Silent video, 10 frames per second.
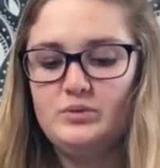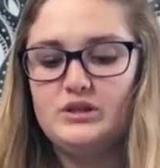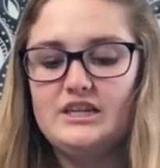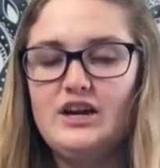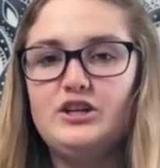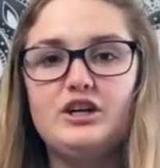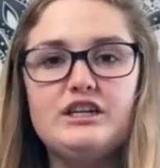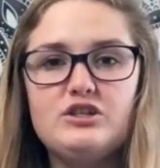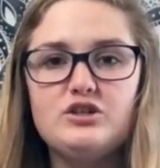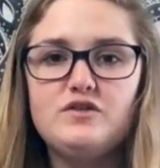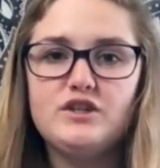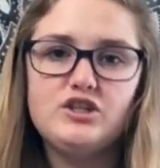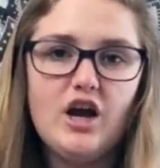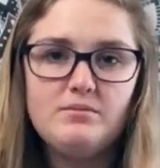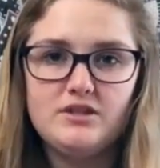put down your interests for the
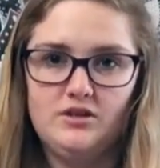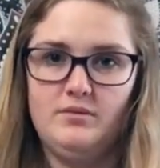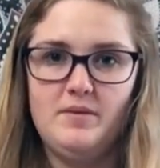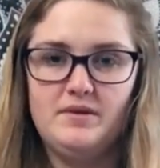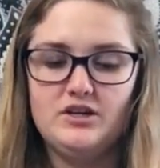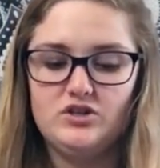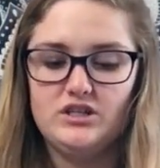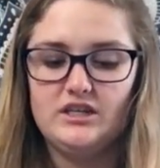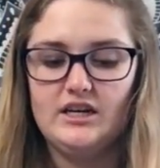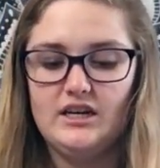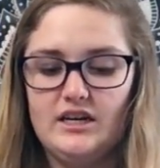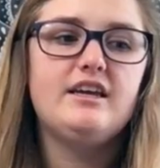jobs that you might be interested